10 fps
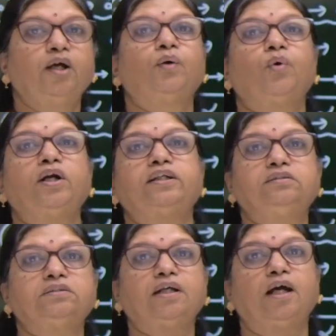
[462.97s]
What is
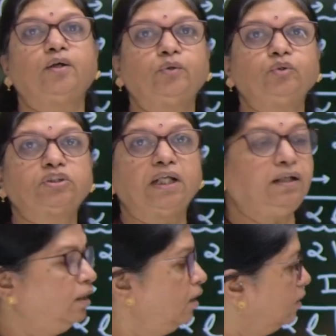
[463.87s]
the conclusion?
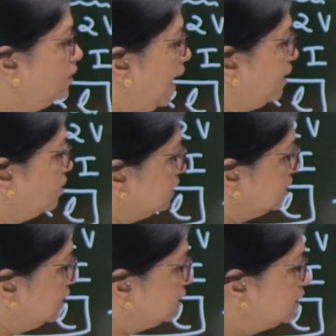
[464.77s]
That
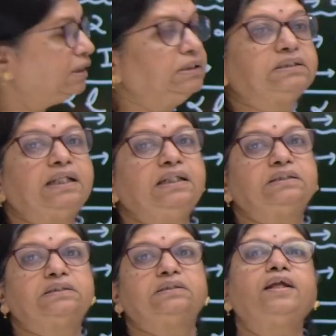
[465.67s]
resistance
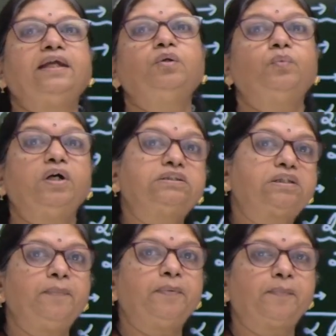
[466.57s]
is
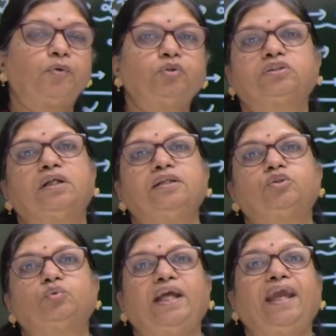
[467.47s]
inversely proportional
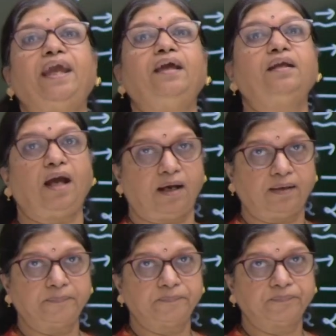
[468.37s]
to the area.
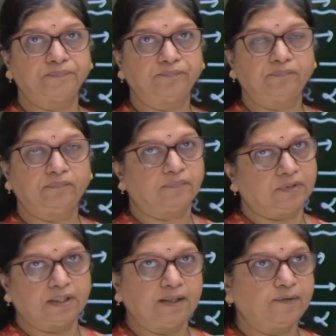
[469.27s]

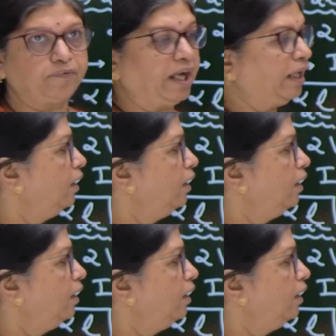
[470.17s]
Fine.